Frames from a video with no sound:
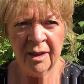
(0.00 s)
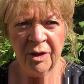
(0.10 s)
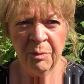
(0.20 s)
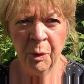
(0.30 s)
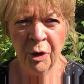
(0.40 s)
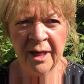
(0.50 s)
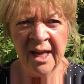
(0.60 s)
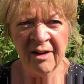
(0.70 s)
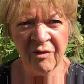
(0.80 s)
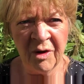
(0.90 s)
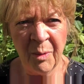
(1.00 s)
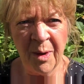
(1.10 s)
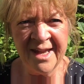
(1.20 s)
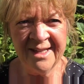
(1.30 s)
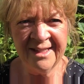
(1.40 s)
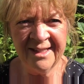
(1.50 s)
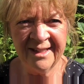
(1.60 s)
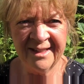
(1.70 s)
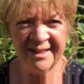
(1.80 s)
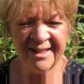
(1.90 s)
Good morning, everyone.
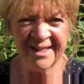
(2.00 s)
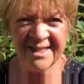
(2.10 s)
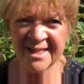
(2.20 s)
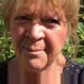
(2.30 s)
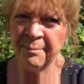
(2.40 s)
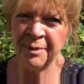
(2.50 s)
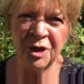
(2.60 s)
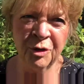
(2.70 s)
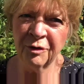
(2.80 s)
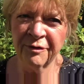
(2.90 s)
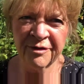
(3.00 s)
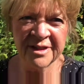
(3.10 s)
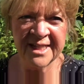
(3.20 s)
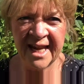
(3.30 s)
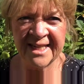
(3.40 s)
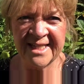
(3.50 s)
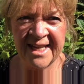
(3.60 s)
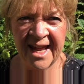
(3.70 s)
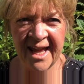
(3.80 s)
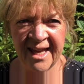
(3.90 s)
It's a beautiful day
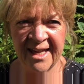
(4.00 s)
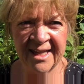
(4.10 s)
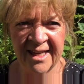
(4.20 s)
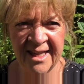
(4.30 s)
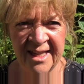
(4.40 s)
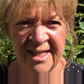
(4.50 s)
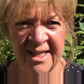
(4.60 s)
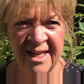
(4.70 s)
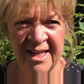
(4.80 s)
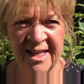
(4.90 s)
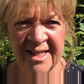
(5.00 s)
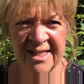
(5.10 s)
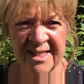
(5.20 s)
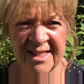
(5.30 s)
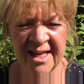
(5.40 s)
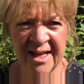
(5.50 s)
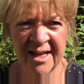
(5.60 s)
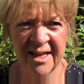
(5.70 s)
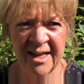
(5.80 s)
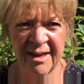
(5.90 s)
today. It's
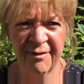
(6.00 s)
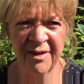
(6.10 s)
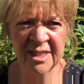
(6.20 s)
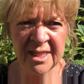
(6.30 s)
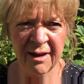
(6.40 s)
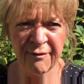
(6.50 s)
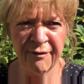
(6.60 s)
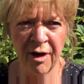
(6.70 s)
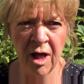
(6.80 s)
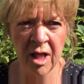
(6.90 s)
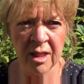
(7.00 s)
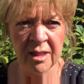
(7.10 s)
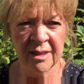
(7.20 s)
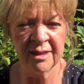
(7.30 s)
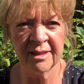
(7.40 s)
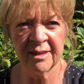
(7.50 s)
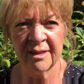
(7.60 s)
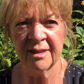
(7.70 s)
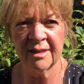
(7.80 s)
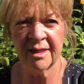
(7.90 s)
feels like fall.
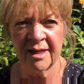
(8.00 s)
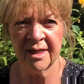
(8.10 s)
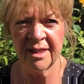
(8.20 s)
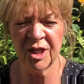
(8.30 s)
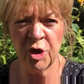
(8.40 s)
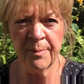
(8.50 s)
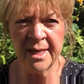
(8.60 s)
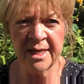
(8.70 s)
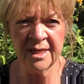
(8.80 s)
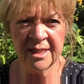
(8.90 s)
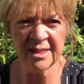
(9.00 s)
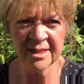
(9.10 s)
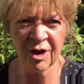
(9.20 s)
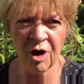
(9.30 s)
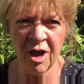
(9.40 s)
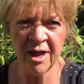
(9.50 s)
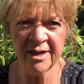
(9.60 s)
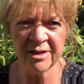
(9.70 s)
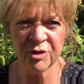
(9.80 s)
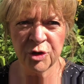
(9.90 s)
The humidity is gone
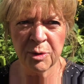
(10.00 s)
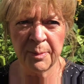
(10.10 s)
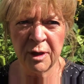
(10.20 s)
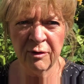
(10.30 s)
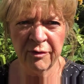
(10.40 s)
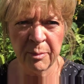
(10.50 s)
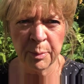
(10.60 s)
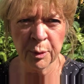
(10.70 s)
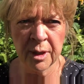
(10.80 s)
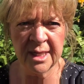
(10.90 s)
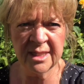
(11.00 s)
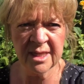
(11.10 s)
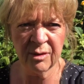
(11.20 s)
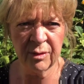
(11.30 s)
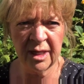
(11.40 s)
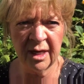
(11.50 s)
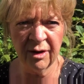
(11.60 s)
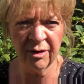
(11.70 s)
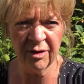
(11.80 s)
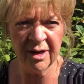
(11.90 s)
and there's a beautiful breeze out
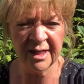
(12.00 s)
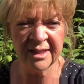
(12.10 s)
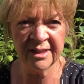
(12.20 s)
here, and